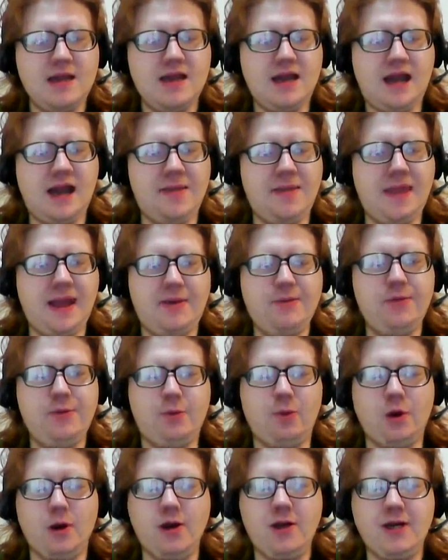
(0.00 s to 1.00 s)
and that
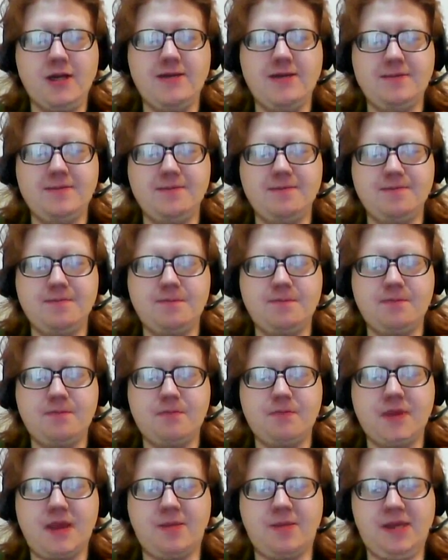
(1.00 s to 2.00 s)
would work.
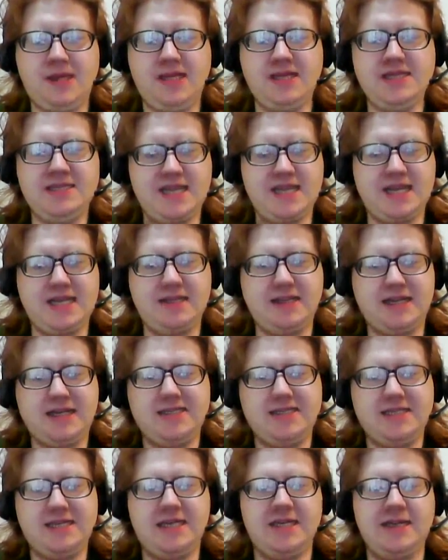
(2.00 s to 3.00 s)
I mean, this thing, like I
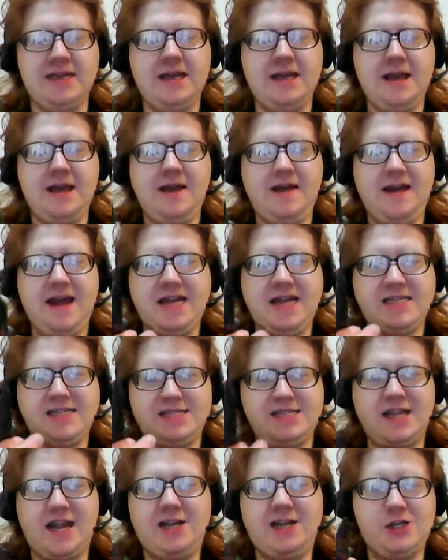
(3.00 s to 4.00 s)
said,
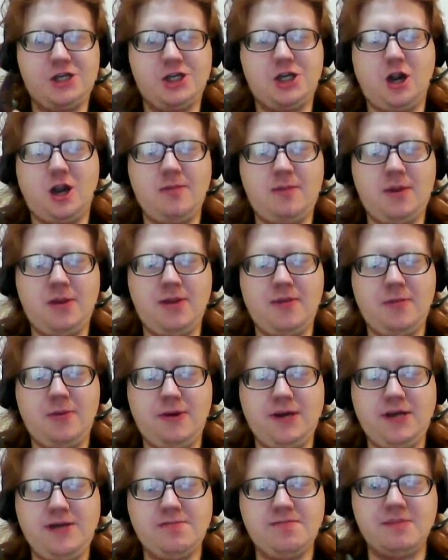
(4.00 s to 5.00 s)
it's not sharp on the
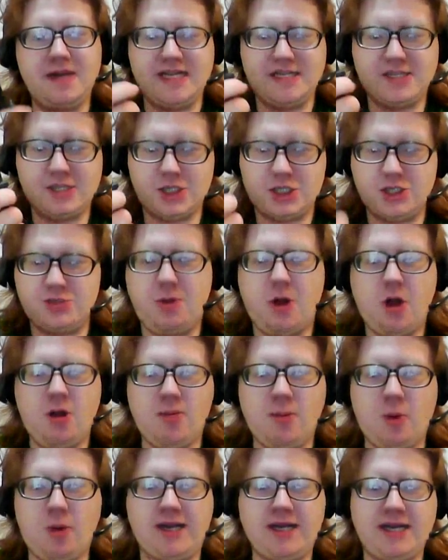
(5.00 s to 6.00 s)
point, but it's a small
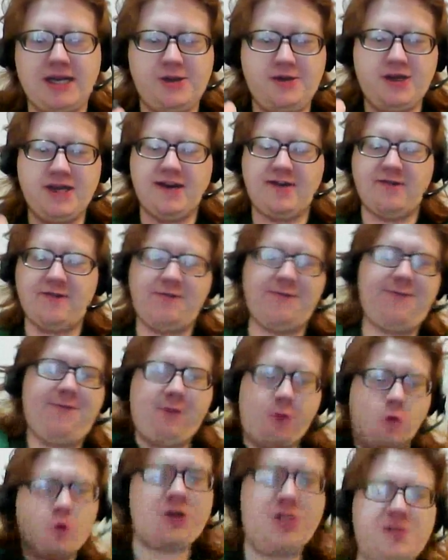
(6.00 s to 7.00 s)
point, and you get enough
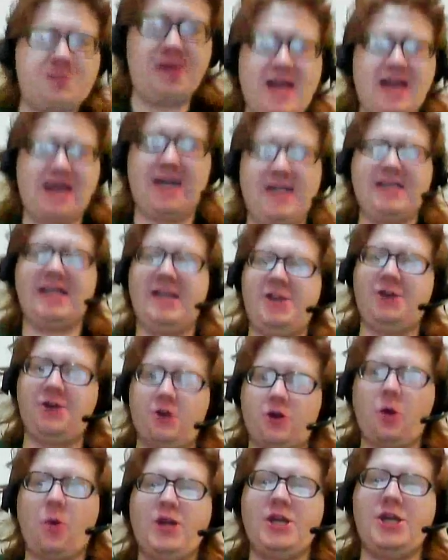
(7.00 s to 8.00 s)
force behind it, you're
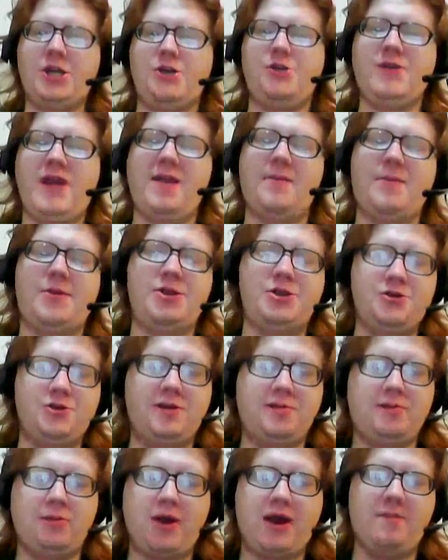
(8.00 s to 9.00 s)
going to do damage. You
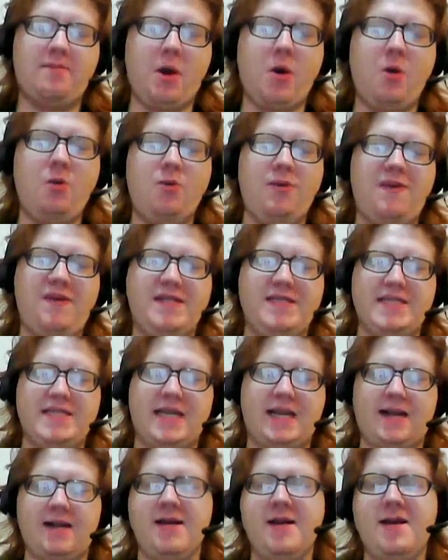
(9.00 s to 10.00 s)
can break bone with this
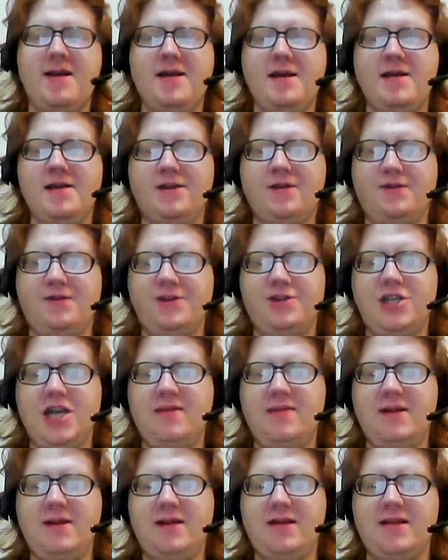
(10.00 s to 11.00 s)
thing. So if you
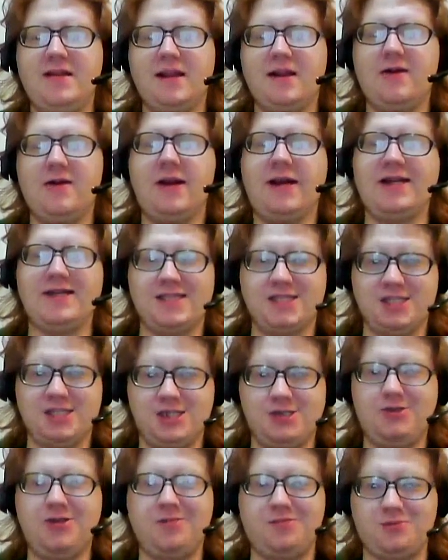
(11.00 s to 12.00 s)
jab it into the larynx,
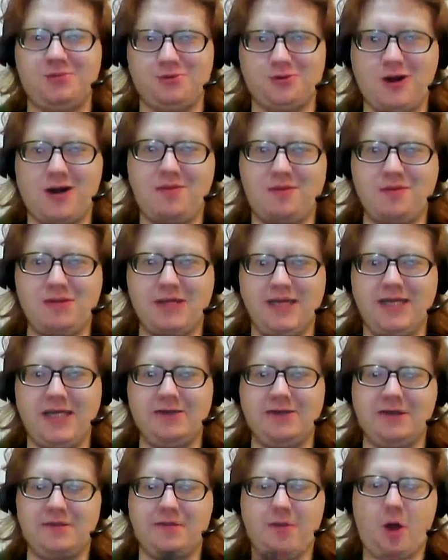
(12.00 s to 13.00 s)
you could probably
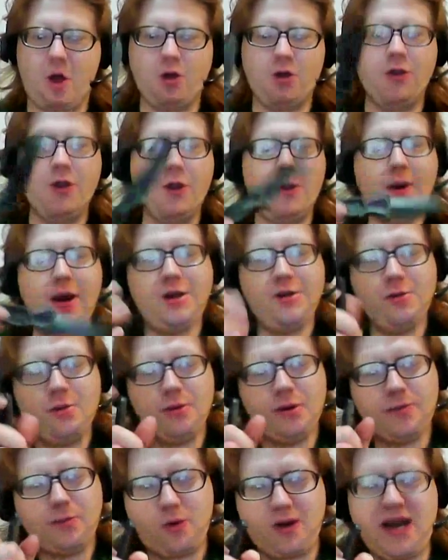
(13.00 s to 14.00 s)
kill them. Although I do
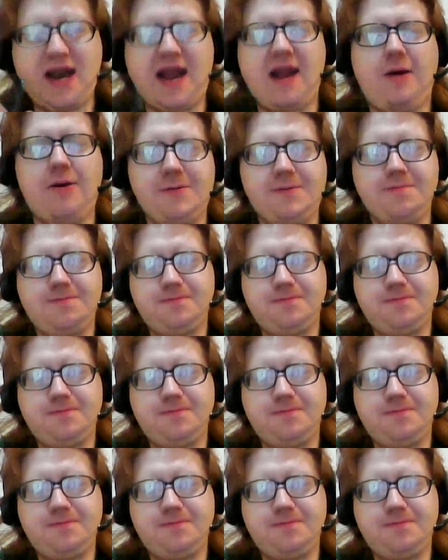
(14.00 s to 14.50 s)
want to point out